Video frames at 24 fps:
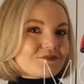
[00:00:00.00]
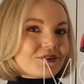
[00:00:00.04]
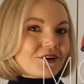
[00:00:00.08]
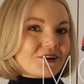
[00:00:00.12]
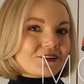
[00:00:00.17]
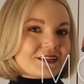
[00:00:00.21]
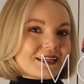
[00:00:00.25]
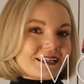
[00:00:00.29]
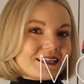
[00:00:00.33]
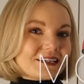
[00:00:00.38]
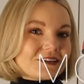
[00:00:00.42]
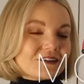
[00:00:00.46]

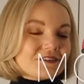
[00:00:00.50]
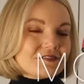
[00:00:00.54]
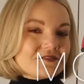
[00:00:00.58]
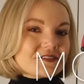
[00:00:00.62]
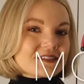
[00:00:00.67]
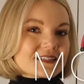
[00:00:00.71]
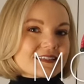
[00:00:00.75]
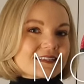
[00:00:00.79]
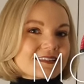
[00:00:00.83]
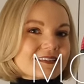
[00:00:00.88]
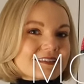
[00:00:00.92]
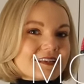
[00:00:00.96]
morning
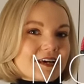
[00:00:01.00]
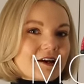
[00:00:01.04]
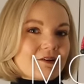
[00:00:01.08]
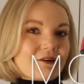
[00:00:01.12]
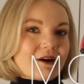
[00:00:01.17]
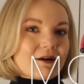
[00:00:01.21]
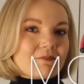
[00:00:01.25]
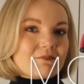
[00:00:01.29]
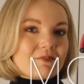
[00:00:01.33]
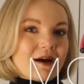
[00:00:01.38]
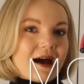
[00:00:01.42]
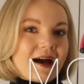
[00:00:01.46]
loves, so
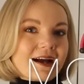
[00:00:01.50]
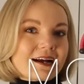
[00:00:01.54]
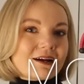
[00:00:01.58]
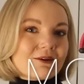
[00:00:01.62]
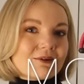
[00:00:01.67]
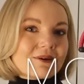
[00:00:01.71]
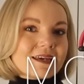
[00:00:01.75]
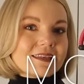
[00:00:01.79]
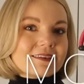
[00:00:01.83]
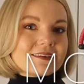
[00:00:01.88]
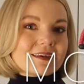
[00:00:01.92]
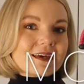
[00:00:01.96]
I'm
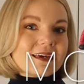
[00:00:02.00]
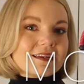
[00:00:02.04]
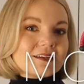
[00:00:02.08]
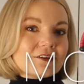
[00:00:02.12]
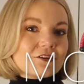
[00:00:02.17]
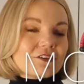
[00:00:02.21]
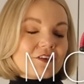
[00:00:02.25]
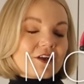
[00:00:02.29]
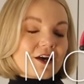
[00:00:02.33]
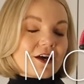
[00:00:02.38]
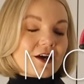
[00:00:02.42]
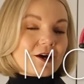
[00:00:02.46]
back with
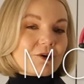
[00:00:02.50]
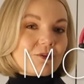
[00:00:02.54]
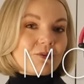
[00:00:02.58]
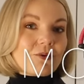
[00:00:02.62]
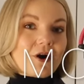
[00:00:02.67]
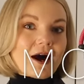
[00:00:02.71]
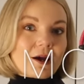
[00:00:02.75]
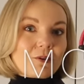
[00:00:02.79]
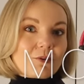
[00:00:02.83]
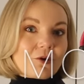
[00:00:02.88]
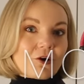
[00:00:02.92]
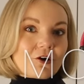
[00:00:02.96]
another
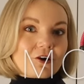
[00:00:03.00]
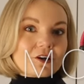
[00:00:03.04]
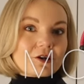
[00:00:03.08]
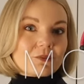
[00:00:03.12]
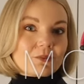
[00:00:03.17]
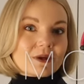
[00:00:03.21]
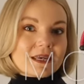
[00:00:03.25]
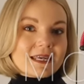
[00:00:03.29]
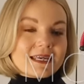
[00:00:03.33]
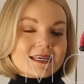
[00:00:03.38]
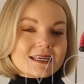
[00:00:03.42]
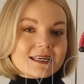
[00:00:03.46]
what I wore in a
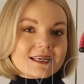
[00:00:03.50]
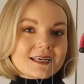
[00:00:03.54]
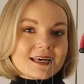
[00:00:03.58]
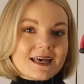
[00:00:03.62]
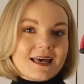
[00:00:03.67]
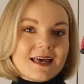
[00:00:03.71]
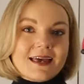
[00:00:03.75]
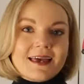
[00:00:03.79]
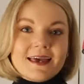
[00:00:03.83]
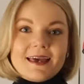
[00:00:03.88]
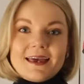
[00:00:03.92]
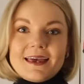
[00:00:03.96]
week.
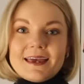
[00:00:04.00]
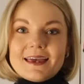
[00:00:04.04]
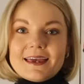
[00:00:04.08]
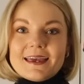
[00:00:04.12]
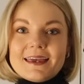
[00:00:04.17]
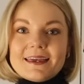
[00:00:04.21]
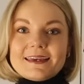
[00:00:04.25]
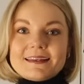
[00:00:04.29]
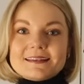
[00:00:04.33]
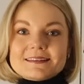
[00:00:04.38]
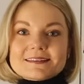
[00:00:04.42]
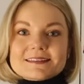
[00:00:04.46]

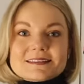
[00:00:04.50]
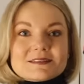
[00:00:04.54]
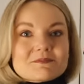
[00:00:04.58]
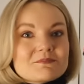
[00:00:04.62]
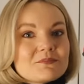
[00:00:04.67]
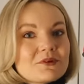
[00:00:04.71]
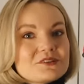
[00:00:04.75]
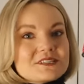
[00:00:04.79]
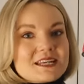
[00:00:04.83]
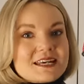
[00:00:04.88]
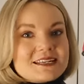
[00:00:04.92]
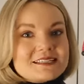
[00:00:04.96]
It's
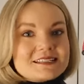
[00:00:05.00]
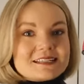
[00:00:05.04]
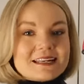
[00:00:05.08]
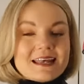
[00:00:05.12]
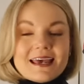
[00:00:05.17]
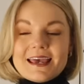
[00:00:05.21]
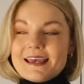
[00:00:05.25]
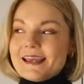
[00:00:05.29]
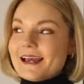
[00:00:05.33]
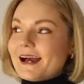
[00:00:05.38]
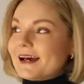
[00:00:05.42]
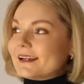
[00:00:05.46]
Monday
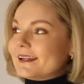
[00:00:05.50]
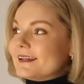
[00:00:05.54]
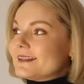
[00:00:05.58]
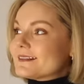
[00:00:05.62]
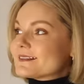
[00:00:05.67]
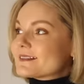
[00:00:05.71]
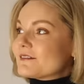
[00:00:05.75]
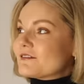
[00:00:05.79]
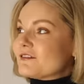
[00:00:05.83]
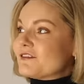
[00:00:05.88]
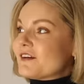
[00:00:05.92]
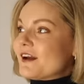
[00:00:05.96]
today and
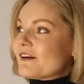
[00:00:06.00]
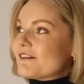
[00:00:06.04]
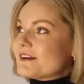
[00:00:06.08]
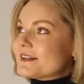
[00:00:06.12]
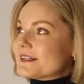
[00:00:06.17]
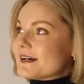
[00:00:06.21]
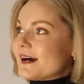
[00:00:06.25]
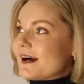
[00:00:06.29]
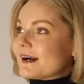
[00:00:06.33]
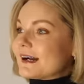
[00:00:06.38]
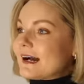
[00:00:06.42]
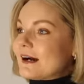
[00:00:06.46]
it's very
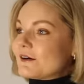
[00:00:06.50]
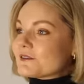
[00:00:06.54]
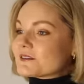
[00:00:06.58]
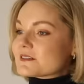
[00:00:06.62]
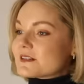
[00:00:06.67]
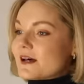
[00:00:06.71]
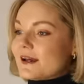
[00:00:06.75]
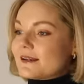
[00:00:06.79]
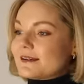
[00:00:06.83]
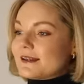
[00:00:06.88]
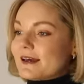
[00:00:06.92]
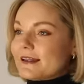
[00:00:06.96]
dark
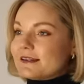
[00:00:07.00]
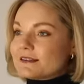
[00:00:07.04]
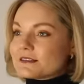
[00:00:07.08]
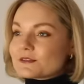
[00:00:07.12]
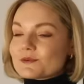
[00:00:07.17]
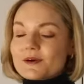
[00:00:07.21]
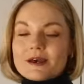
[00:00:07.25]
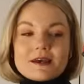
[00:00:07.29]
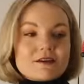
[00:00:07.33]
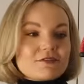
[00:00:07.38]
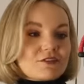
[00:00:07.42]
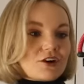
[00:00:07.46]
outside
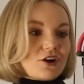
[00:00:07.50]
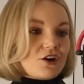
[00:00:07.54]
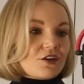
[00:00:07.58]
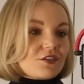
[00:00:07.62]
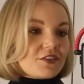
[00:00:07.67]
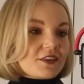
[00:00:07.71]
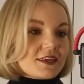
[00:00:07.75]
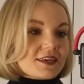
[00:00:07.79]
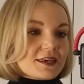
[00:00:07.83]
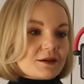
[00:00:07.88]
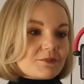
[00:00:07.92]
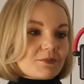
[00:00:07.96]
hence why I've got
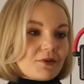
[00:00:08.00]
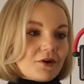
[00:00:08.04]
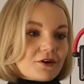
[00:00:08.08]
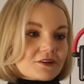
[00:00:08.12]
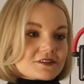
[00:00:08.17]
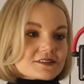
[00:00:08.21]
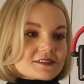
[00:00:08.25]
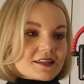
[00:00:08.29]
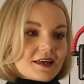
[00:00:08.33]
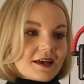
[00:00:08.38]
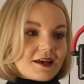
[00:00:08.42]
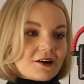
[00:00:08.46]
the
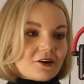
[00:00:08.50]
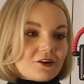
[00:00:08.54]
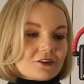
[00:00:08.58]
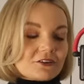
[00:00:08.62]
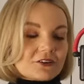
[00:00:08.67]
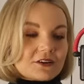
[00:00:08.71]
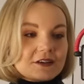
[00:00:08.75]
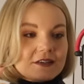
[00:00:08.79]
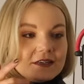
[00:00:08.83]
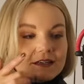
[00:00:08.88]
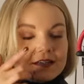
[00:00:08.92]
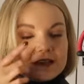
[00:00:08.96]
box light
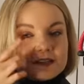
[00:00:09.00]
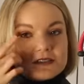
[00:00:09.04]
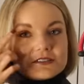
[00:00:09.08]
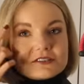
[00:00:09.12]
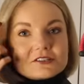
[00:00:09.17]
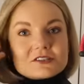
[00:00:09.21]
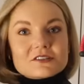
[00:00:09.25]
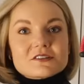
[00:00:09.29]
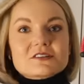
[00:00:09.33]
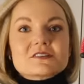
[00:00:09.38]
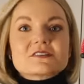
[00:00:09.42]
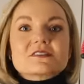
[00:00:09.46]
on
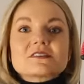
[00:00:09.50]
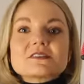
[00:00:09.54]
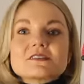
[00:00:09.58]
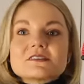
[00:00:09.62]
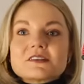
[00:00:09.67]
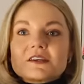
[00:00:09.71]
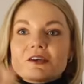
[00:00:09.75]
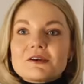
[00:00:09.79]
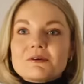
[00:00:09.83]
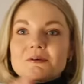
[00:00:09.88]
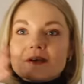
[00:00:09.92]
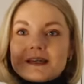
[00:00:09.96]
just
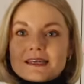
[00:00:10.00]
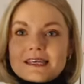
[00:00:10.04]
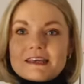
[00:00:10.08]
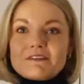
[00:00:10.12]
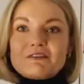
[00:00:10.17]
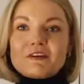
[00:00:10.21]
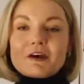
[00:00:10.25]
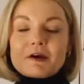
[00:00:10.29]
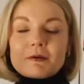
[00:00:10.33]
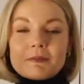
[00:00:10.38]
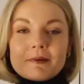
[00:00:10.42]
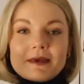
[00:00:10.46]
to
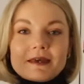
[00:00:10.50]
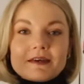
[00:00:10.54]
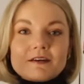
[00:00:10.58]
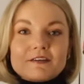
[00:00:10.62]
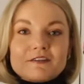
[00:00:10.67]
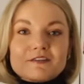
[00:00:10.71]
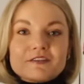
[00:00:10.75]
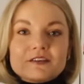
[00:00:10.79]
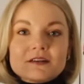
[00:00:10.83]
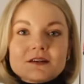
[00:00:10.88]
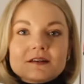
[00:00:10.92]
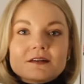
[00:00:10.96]
give it a bit
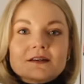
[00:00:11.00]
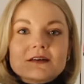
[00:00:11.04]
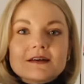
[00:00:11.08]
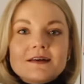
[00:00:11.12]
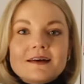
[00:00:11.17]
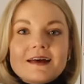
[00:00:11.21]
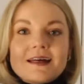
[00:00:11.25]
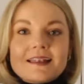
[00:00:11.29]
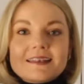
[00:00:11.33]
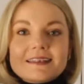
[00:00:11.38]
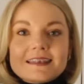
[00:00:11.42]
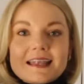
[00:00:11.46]
of
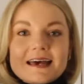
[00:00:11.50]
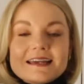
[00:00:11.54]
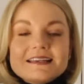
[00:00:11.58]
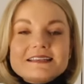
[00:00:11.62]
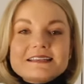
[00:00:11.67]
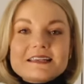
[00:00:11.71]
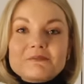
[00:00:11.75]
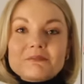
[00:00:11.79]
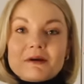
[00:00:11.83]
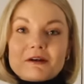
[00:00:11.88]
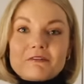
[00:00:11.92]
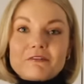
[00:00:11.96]

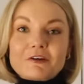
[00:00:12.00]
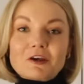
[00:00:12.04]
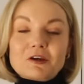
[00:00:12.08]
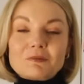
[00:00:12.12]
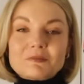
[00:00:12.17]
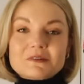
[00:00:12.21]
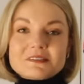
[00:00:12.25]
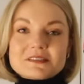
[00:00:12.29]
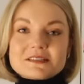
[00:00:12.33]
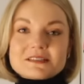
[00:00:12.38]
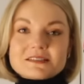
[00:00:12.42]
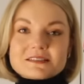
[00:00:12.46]
light in my room
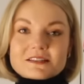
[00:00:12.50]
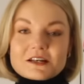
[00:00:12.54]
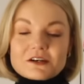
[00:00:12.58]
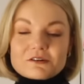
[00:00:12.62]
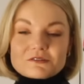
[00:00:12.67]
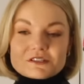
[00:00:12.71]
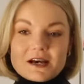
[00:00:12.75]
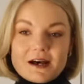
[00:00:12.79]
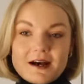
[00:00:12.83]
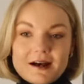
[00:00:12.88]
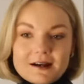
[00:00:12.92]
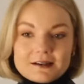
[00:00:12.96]
because it's so
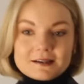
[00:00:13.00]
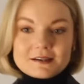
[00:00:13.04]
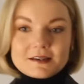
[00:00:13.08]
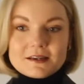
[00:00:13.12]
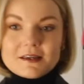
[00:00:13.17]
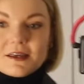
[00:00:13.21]
dark.